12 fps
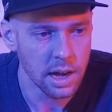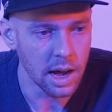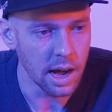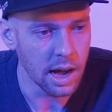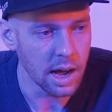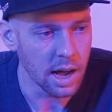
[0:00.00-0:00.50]

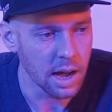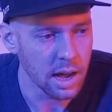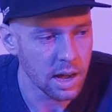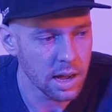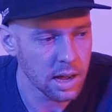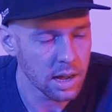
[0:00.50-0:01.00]

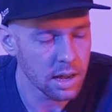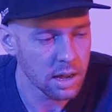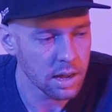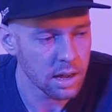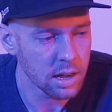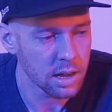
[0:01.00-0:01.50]

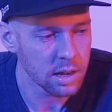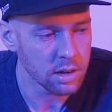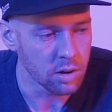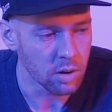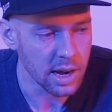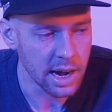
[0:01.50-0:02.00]

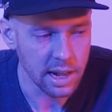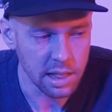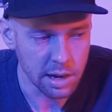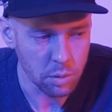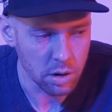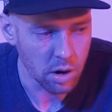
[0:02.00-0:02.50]
kind
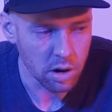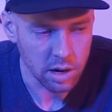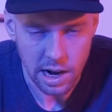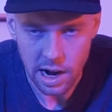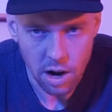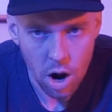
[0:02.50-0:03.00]
of like we're all
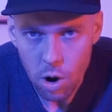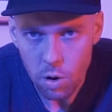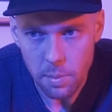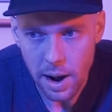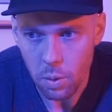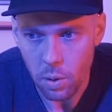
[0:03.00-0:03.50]
gung
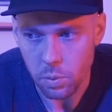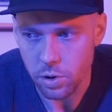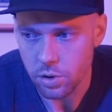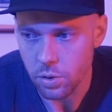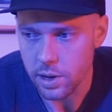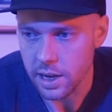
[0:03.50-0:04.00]
ho about what
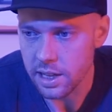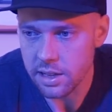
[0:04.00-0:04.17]
we're doing,